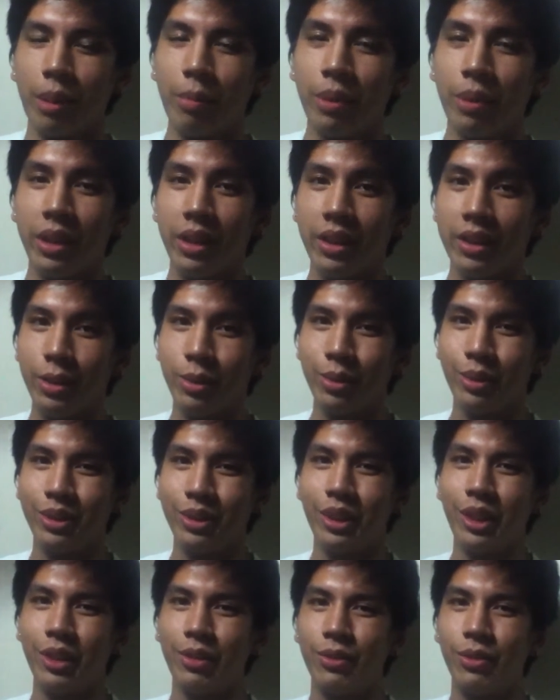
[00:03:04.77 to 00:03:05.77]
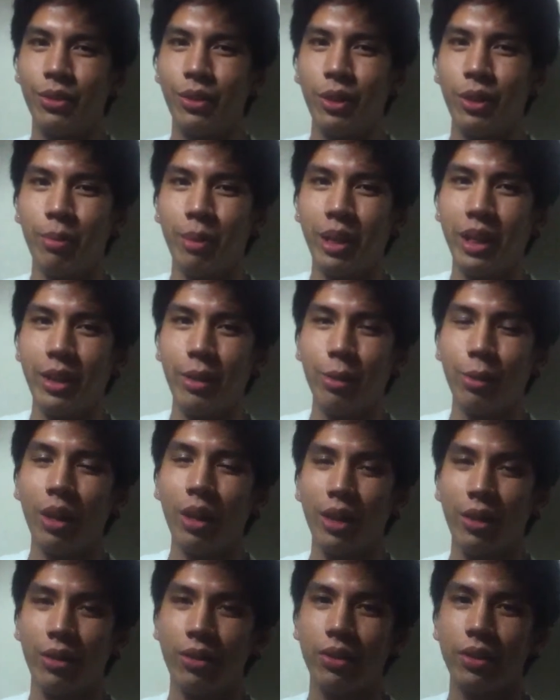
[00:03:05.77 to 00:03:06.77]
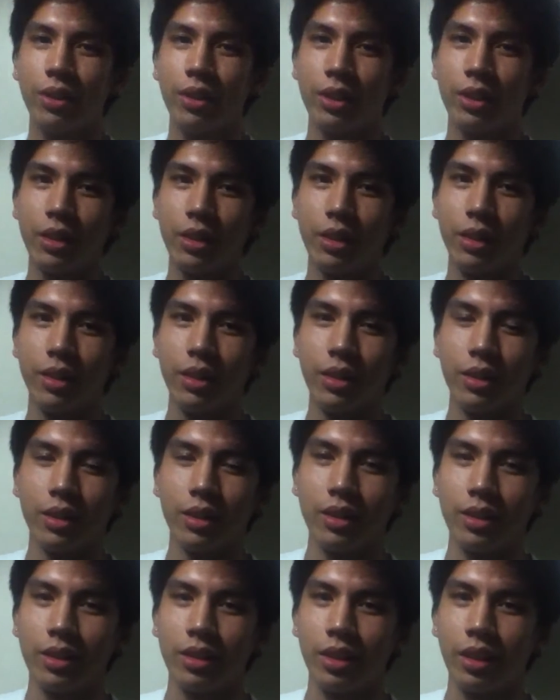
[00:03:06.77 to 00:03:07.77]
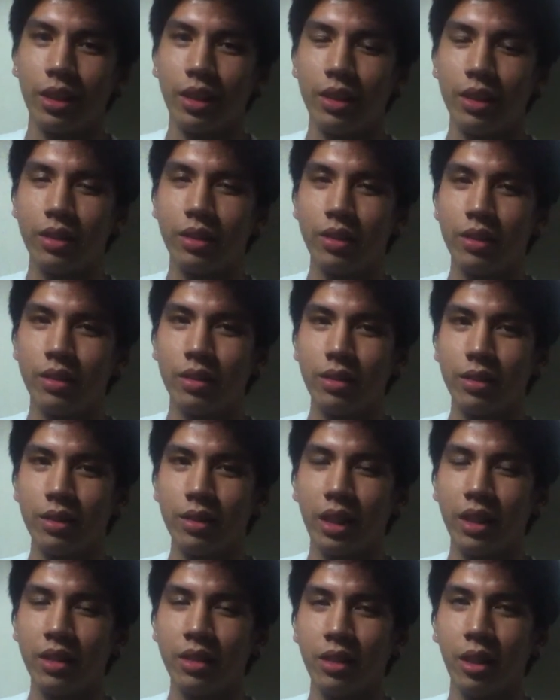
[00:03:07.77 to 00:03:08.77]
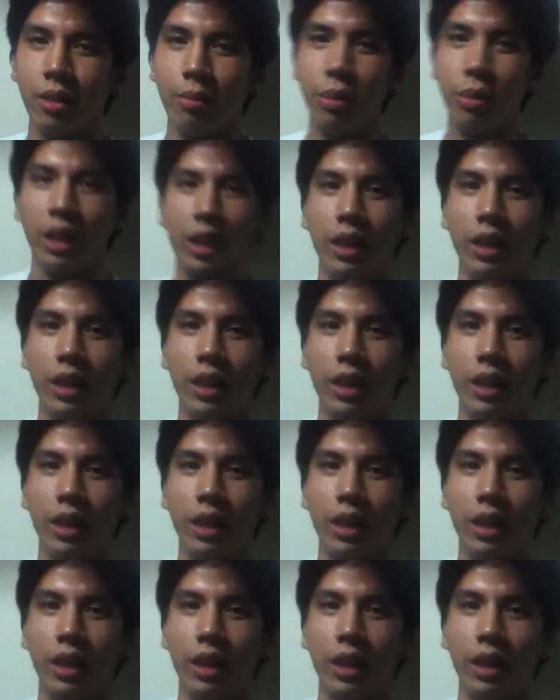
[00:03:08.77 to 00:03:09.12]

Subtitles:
My penis is reserved for my wife. And that's not